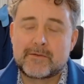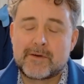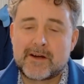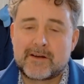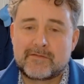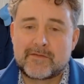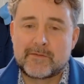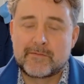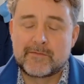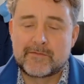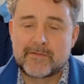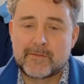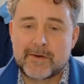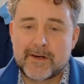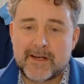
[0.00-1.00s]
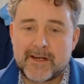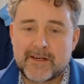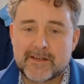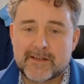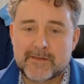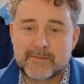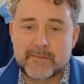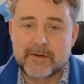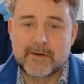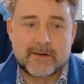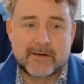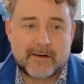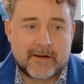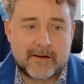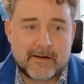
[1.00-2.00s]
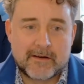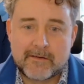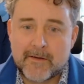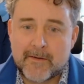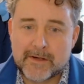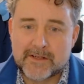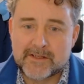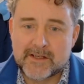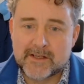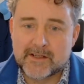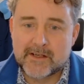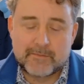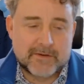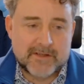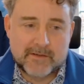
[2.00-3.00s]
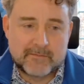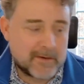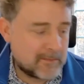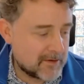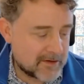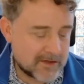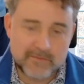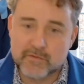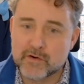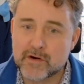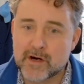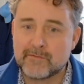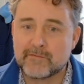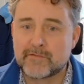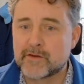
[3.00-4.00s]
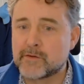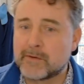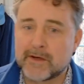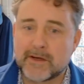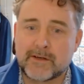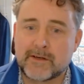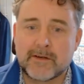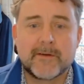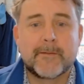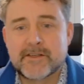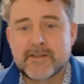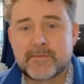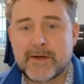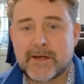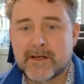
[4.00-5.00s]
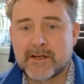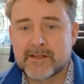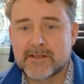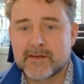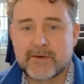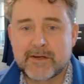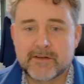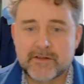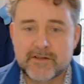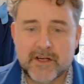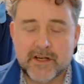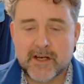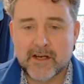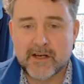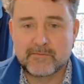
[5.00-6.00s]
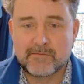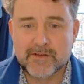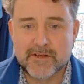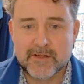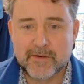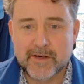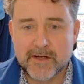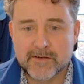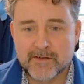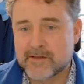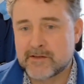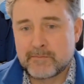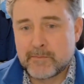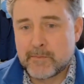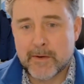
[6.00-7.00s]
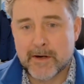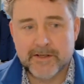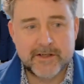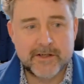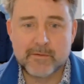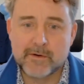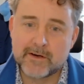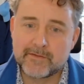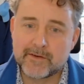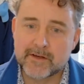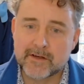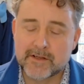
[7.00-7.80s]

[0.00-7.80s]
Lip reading: away from leaders, but, by saying that, but some people are just more comfortable in speaking to someone else, checking in with someone else, a buddy or whatever you'd